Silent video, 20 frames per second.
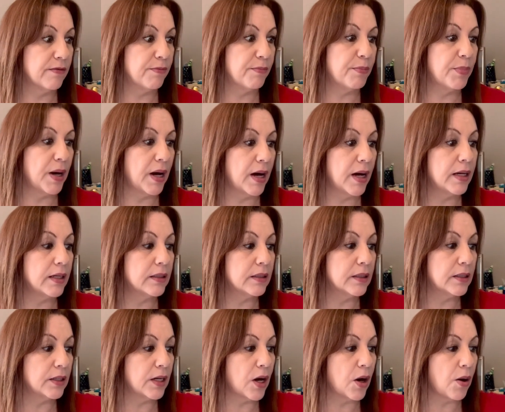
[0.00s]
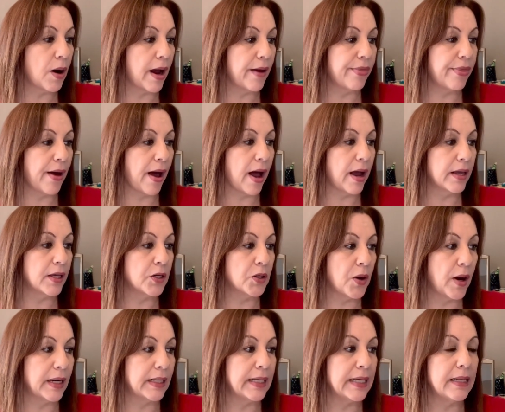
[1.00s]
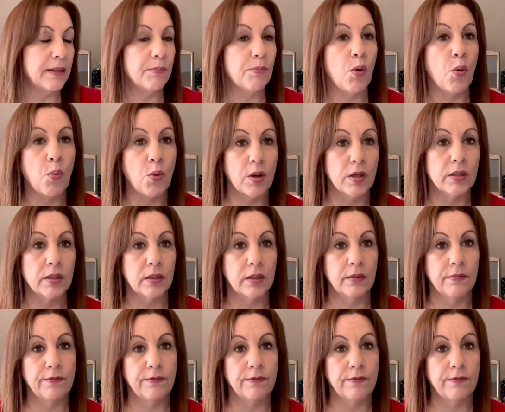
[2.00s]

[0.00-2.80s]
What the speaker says: But, you know, I thought, you know, I need more